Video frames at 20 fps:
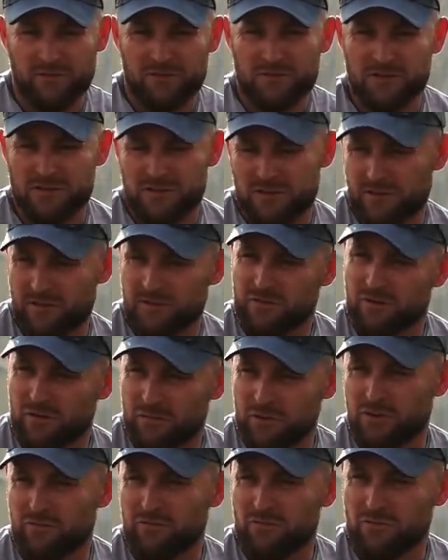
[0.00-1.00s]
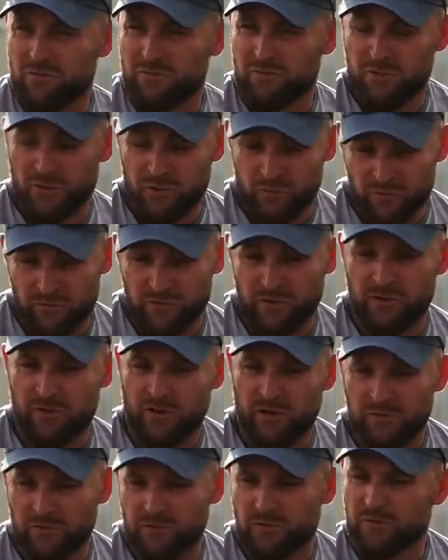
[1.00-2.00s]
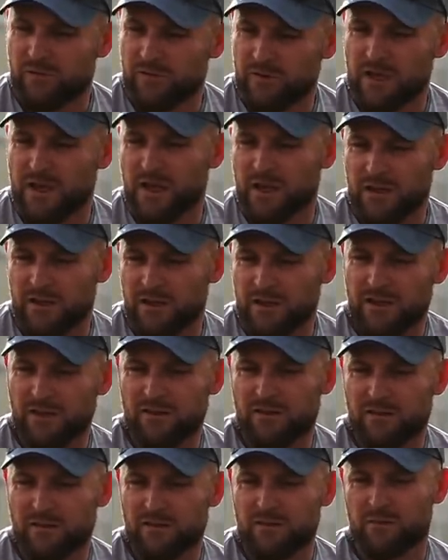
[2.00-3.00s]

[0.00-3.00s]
not just at the top level, but also those who sit underneath.